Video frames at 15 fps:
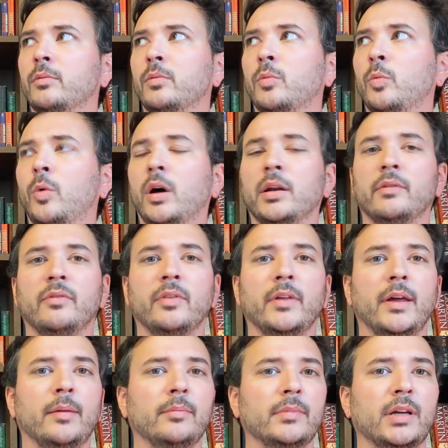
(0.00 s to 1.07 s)
one of
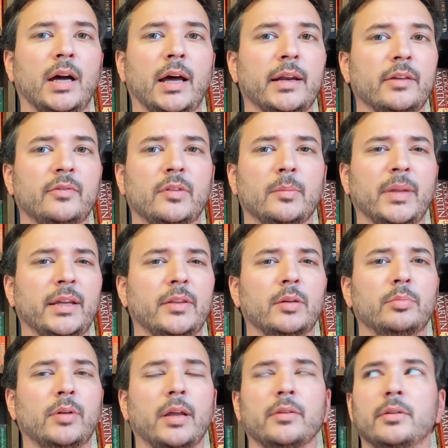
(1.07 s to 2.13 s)
them got it from, like, their
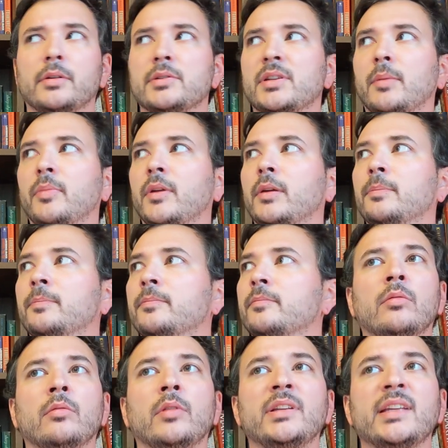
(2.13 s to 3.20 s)
brother or something.
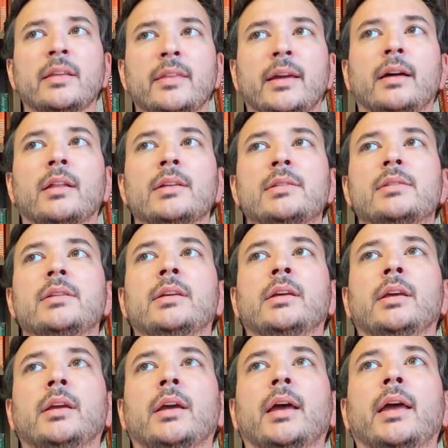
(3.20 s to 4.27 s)
They take the
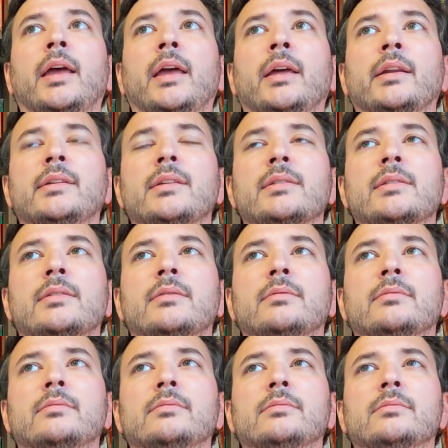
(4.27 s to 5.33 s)
LSD, and it doesn't
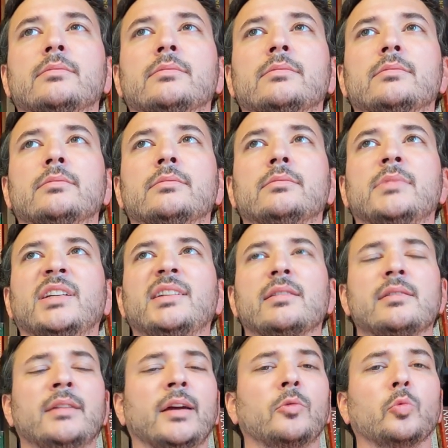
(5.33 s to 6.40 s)

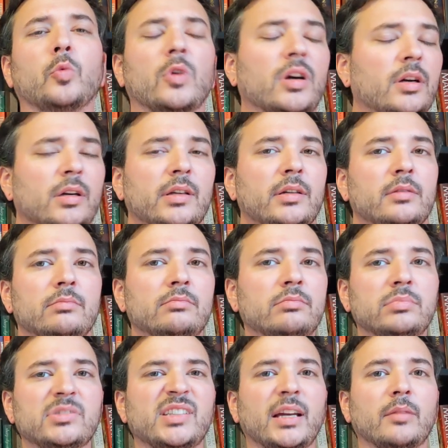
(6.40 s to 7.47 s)
like, work.
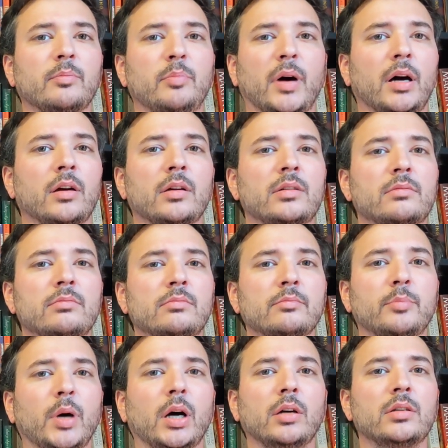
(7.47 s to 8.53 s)
It's, like, bunk
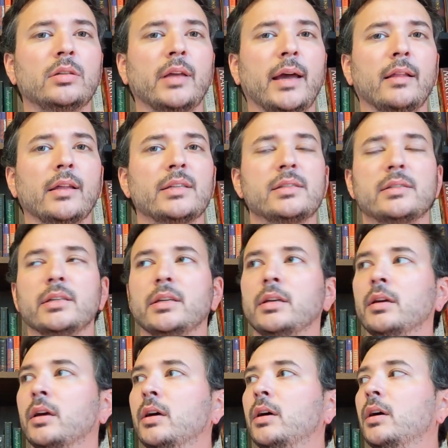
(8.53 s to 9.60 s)
LSD.
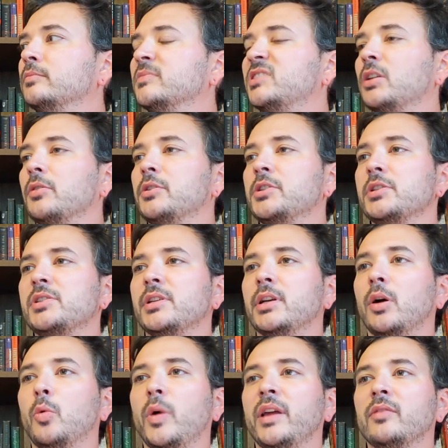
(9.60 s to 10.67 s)
So they're just, you
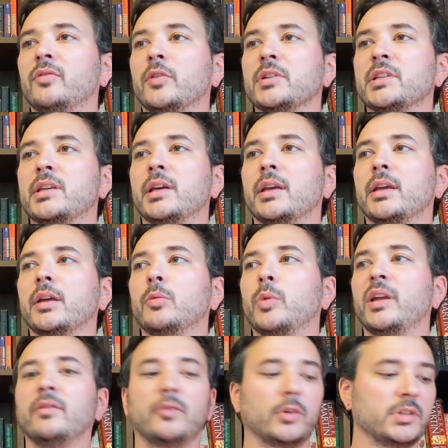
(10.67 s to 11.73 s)
know, waiting for it to kick
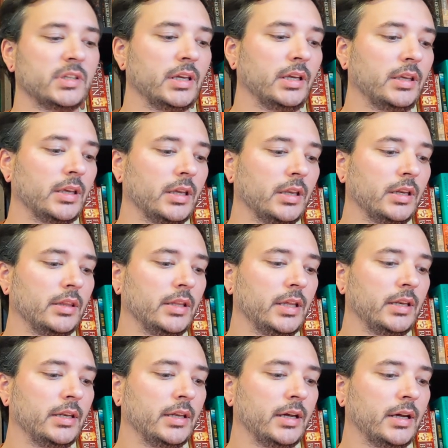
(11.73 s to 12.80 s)
in, and
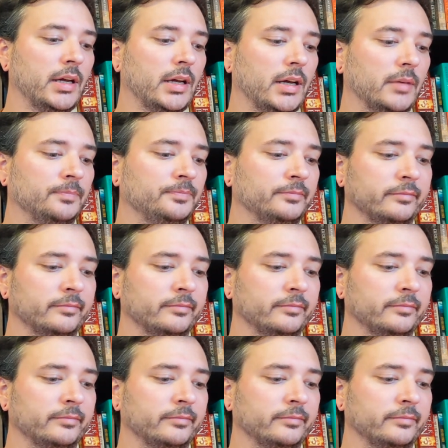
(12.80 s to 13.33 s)
then, I